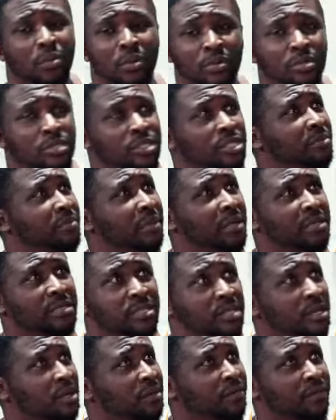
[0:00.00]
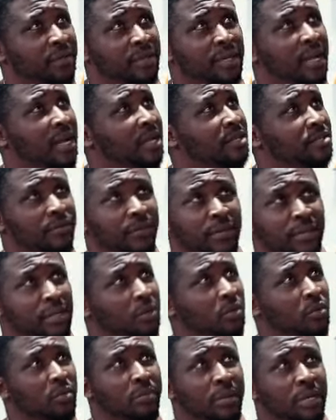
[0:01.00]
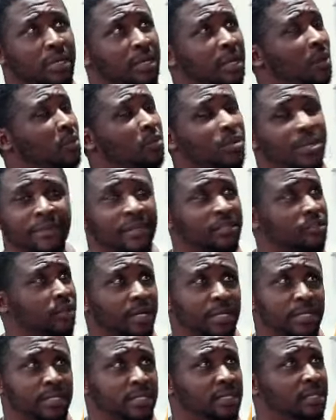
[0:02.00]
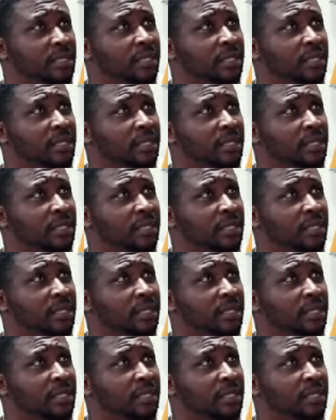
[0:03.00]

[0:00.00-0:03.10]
want to see myself in the hands of another woman. I would never try